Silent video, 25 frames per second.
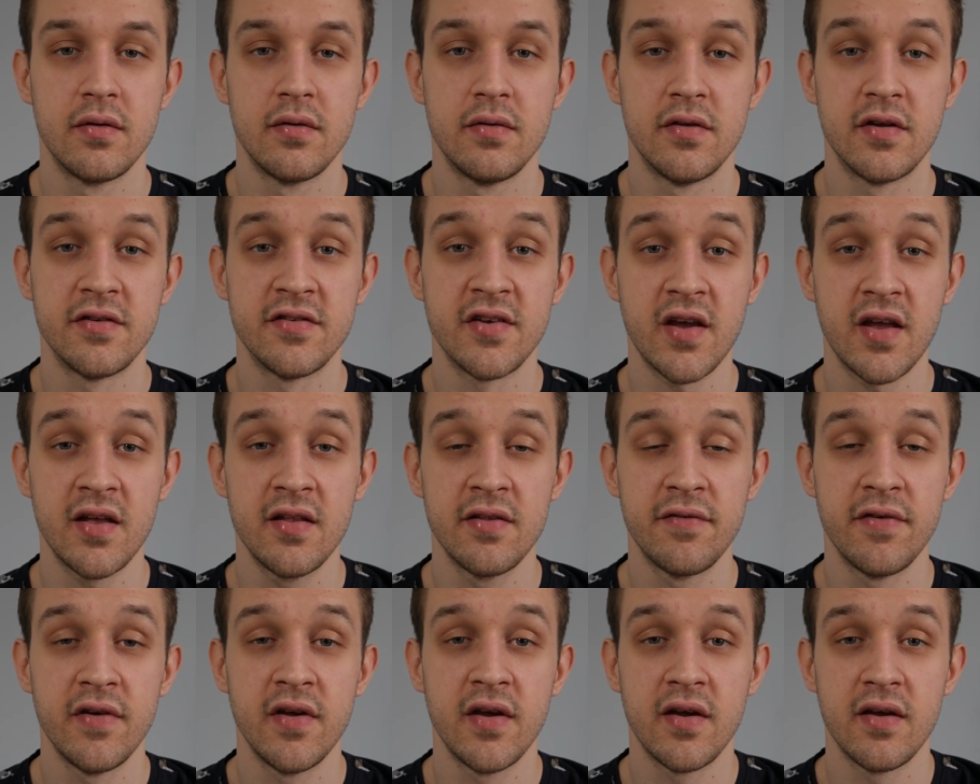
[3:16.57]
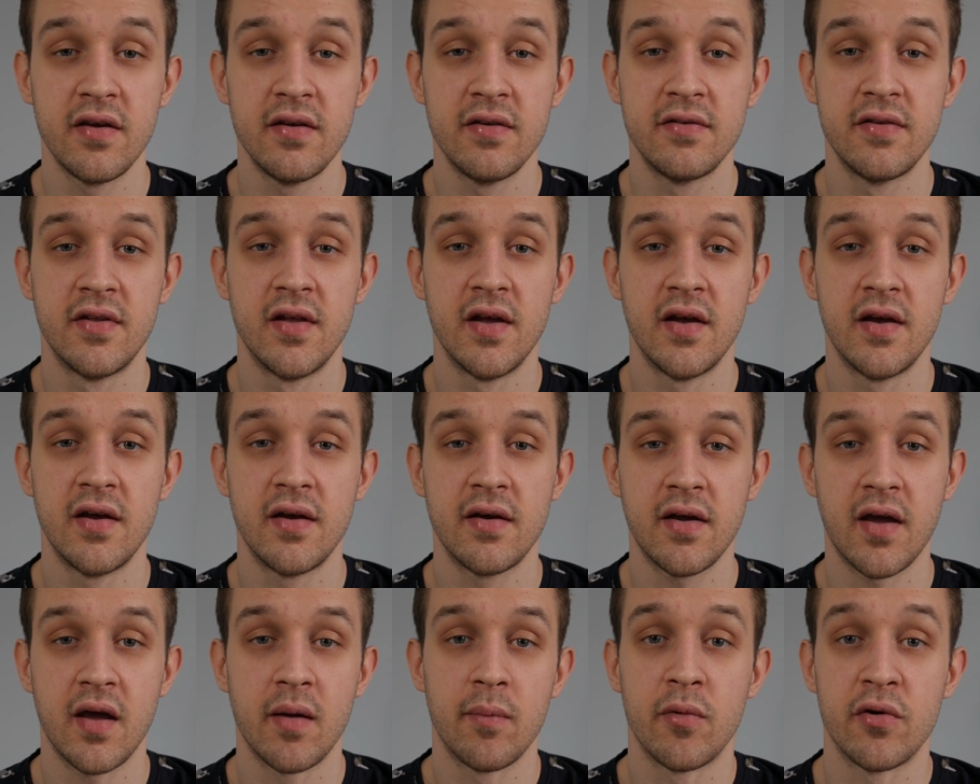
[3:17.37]
The second thing is
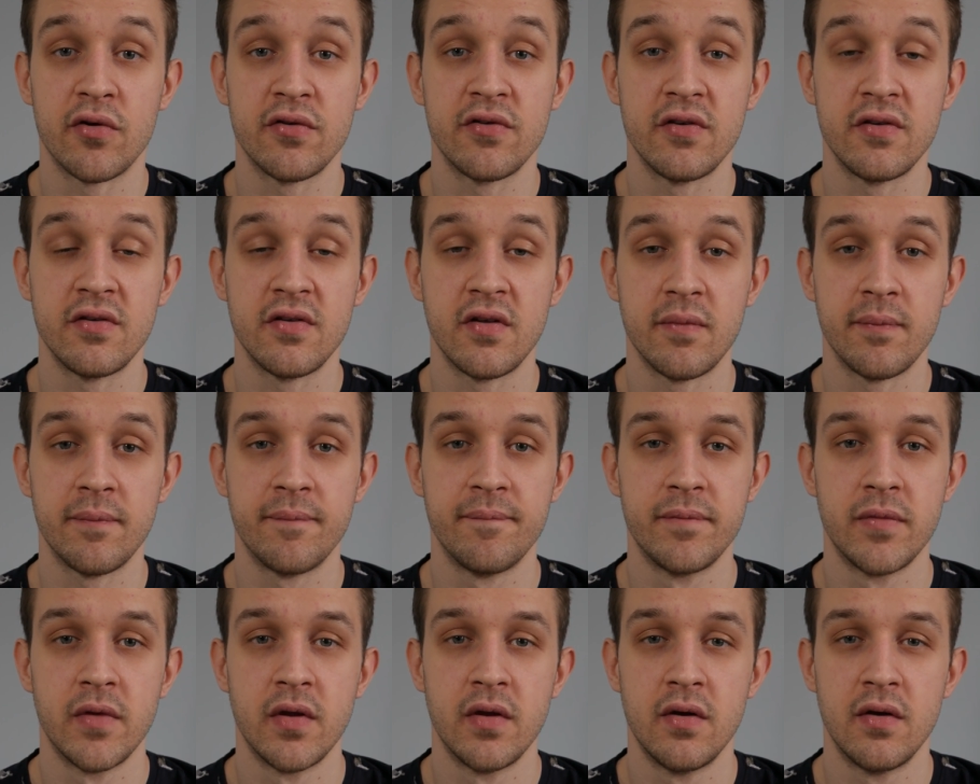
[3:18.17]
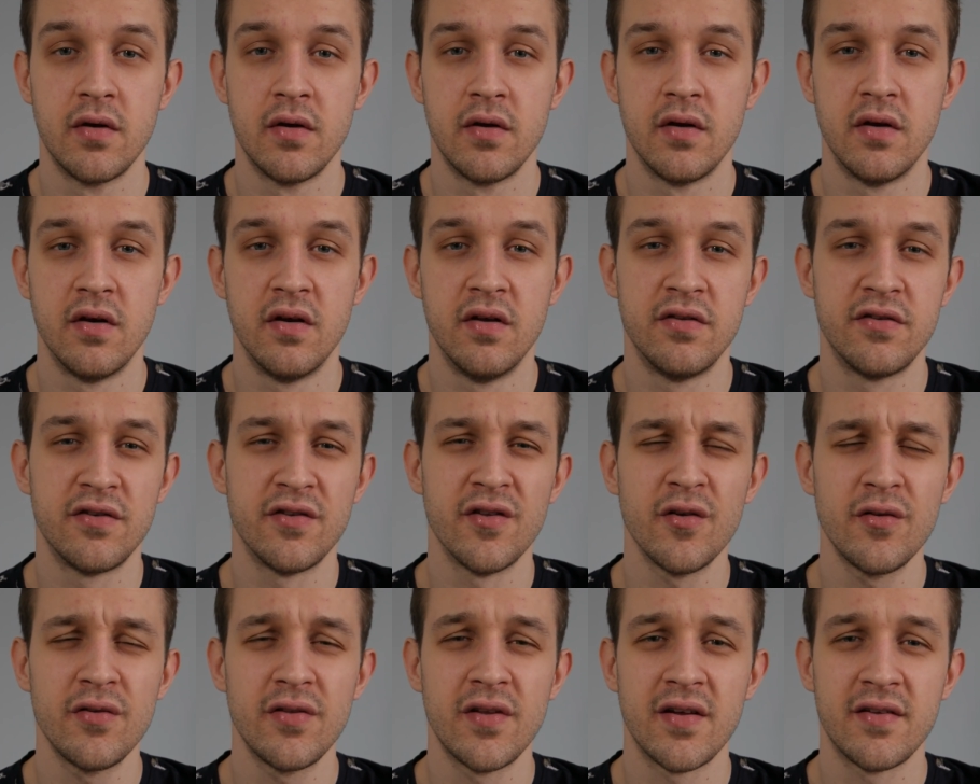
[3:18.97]
the camera system. It's
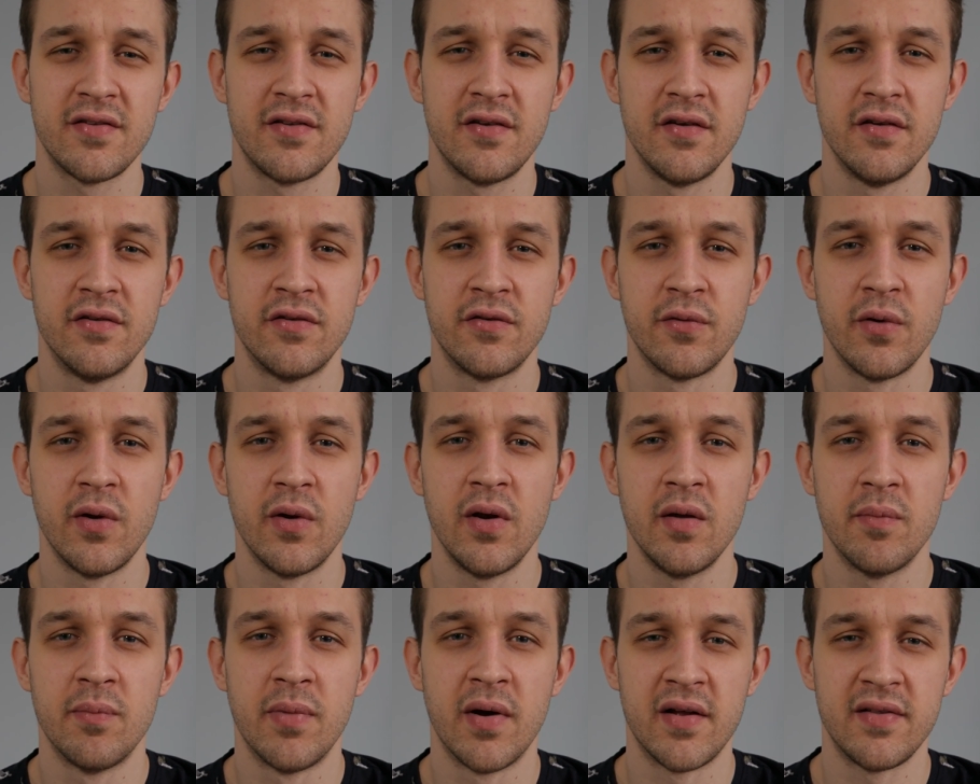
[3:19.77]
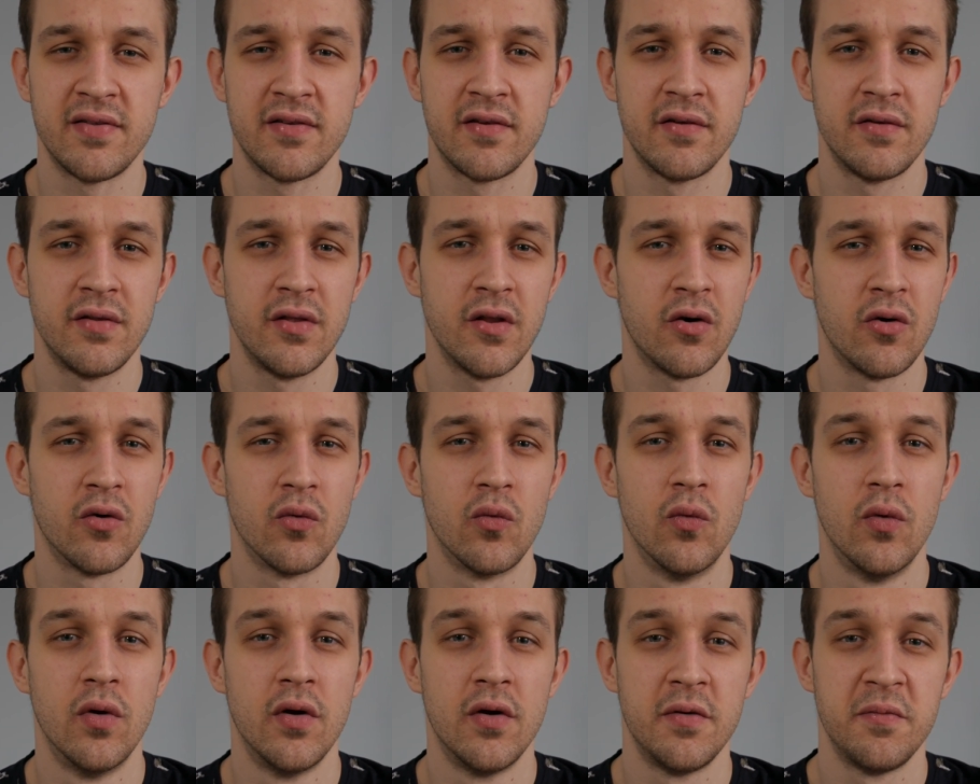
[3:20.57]
not that it's really bad,
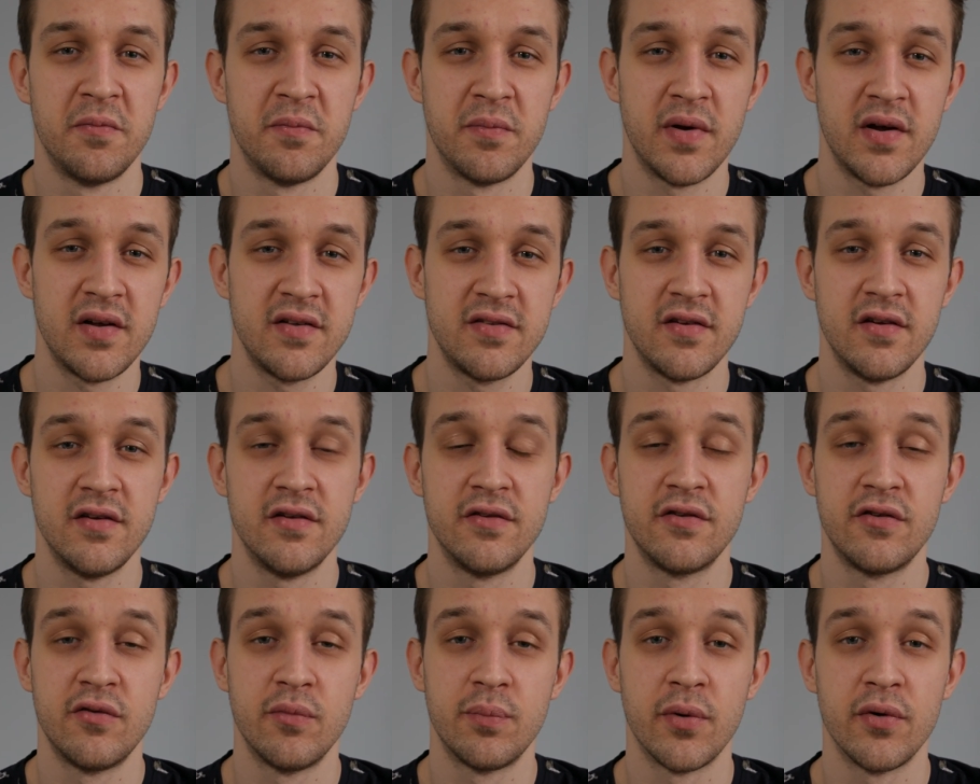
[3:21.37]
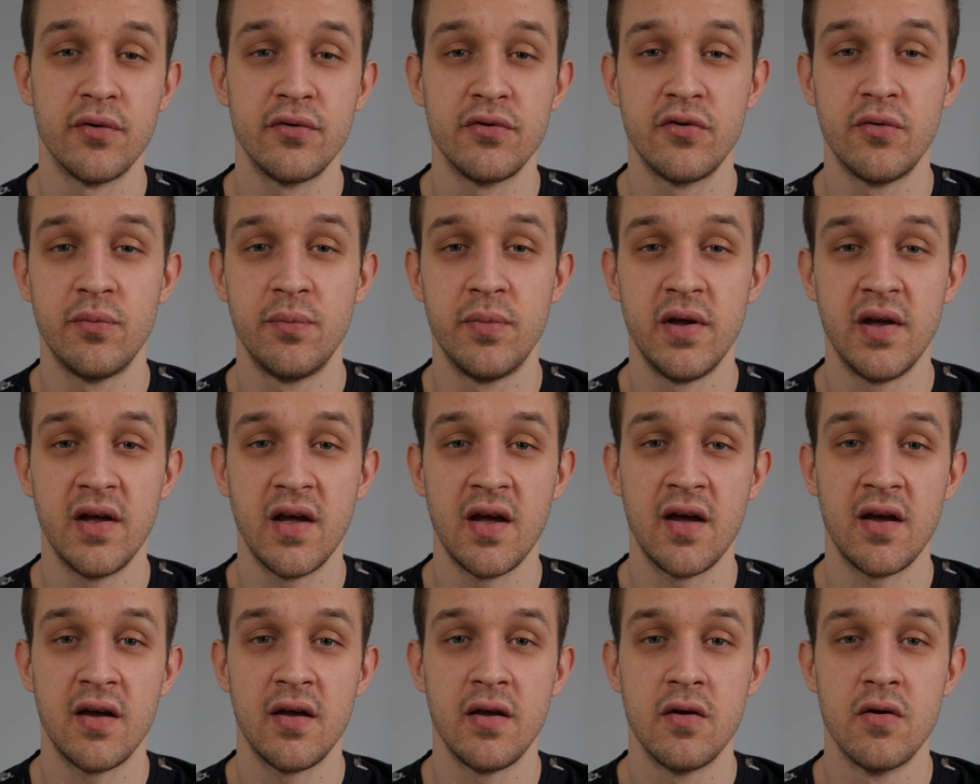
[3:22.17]
no, but it's supposed to be
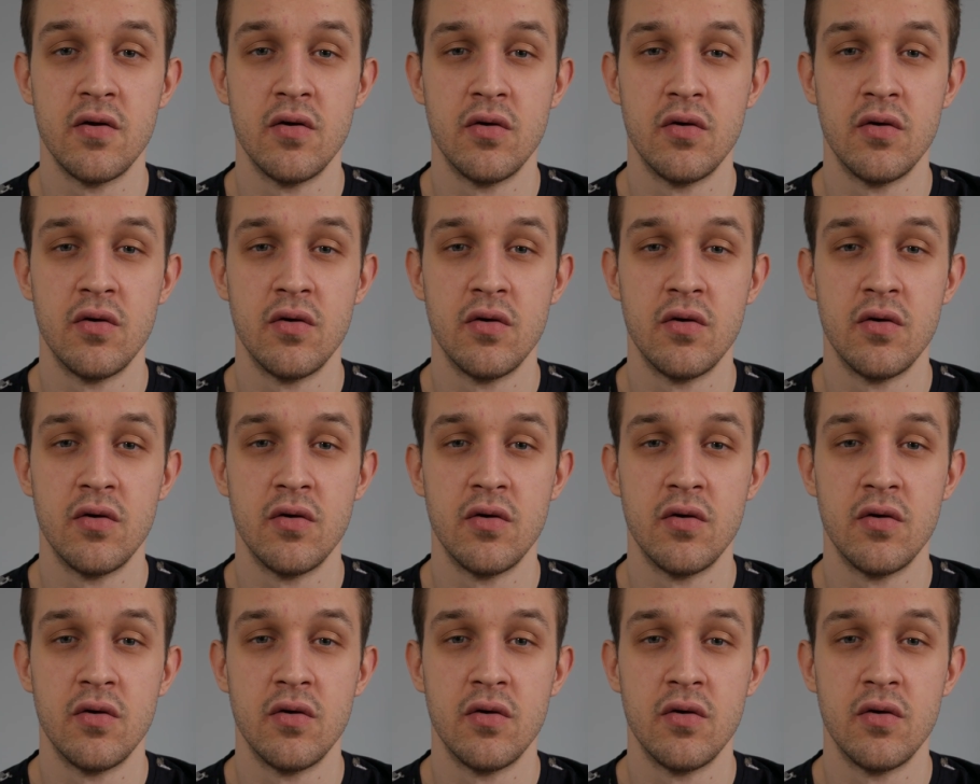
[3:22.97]
a